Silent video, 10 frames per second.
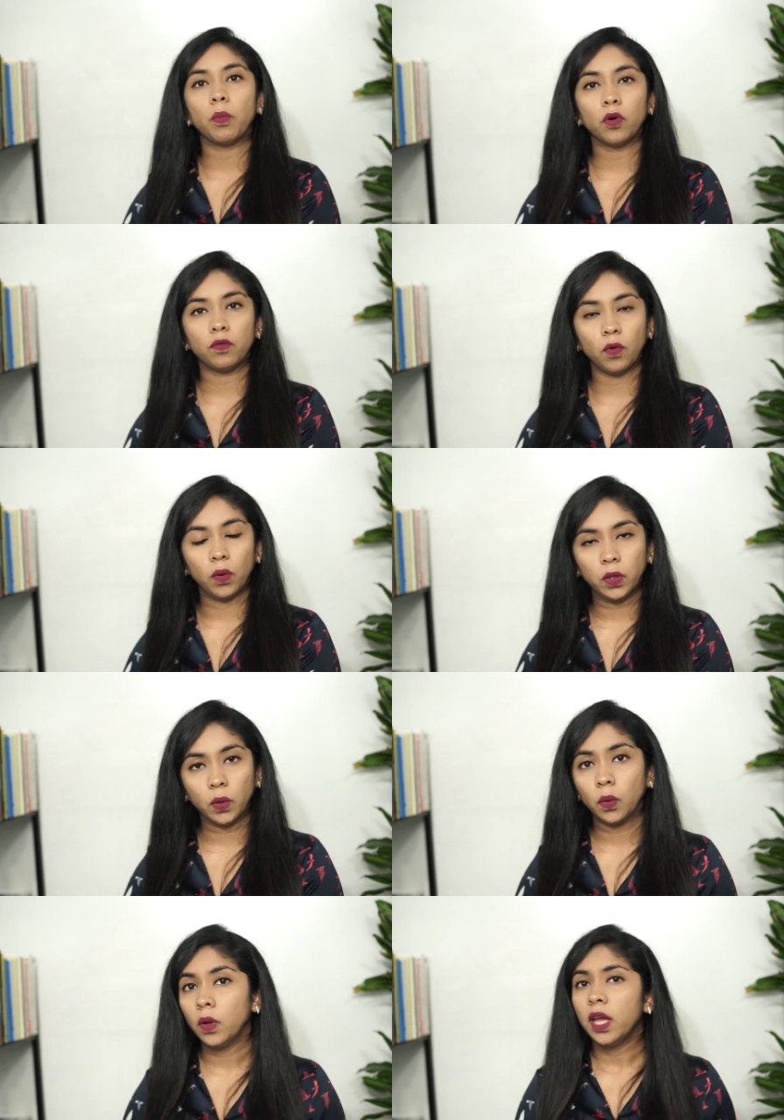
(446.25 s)

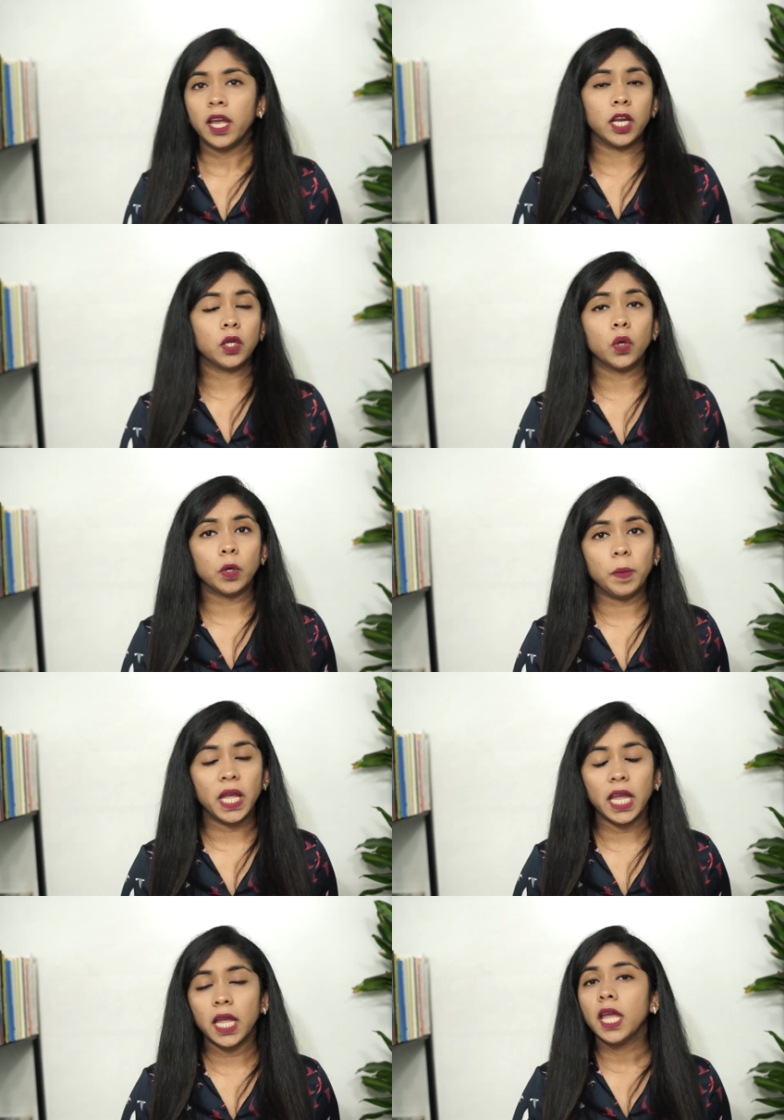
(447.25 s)
portfolio. It could
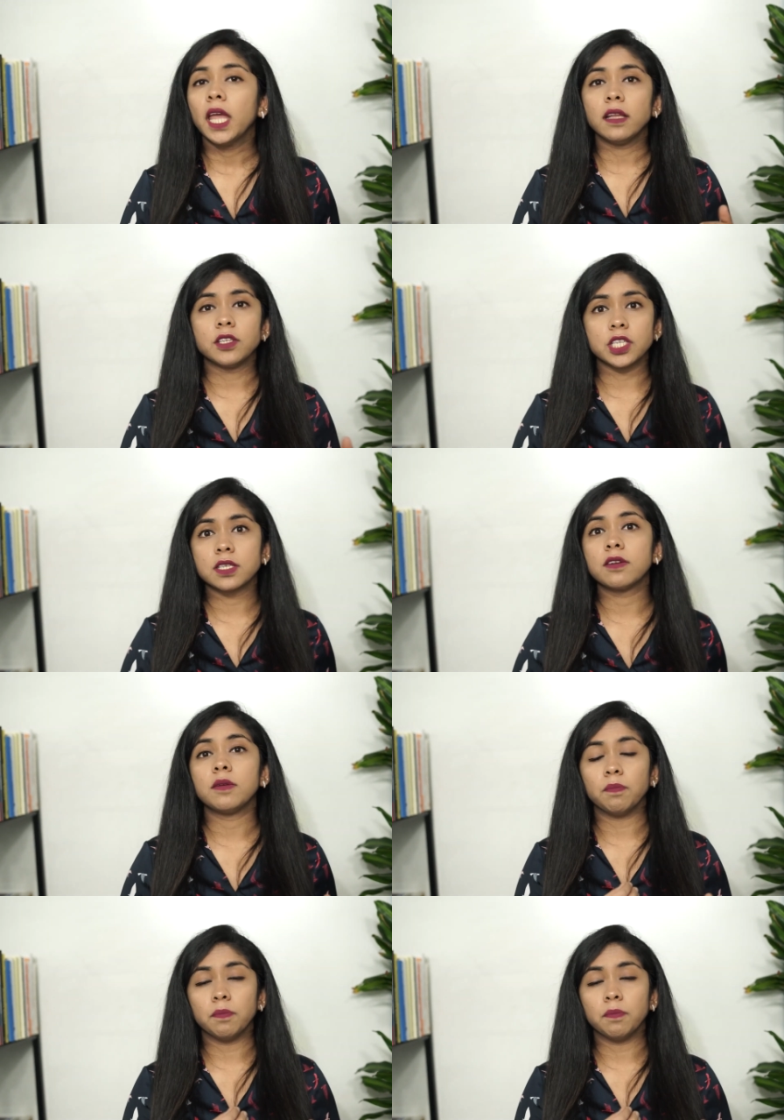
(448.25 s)
be just cr